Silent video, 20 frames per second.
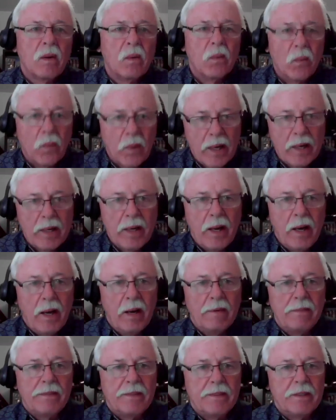red
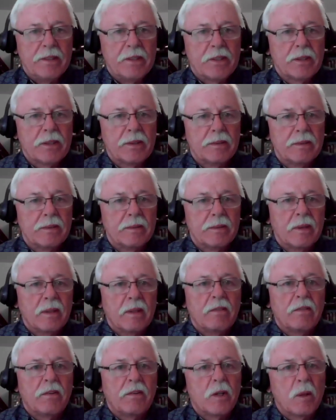heifers,
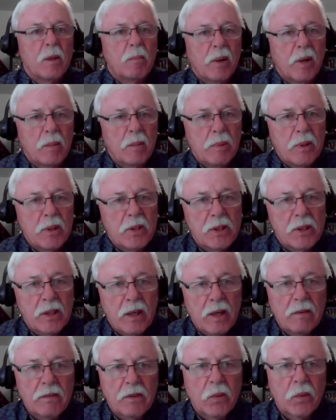for the purpose
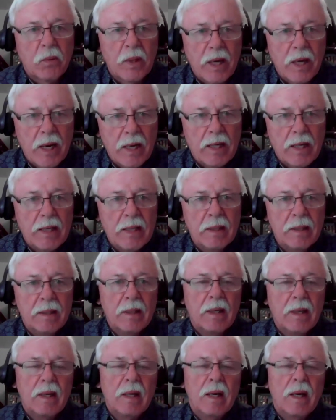of creating
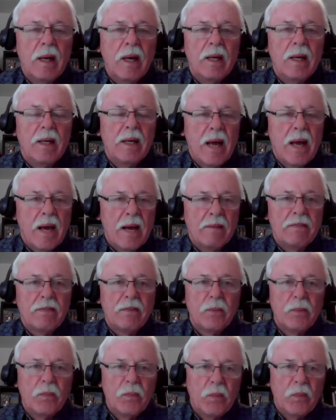a
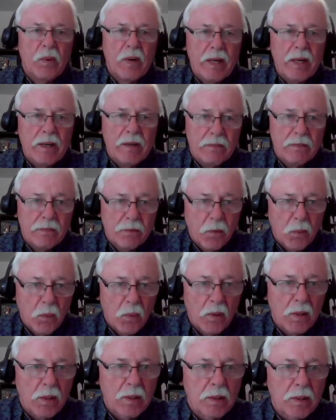calf ready
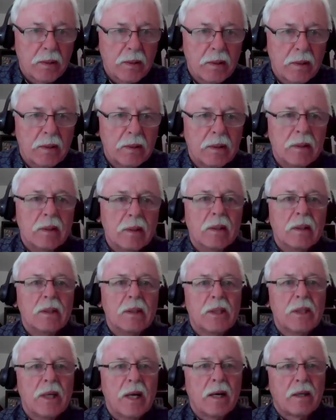for
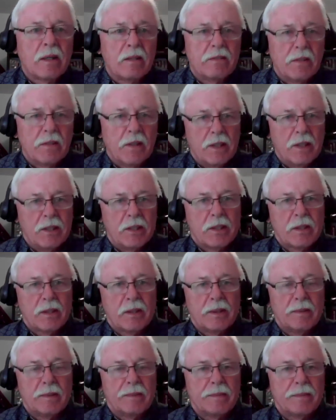sacrifice,
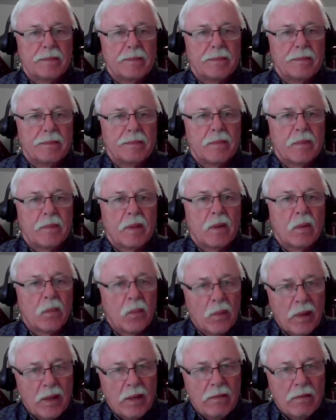
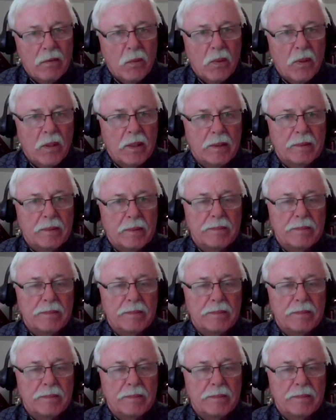ready for it.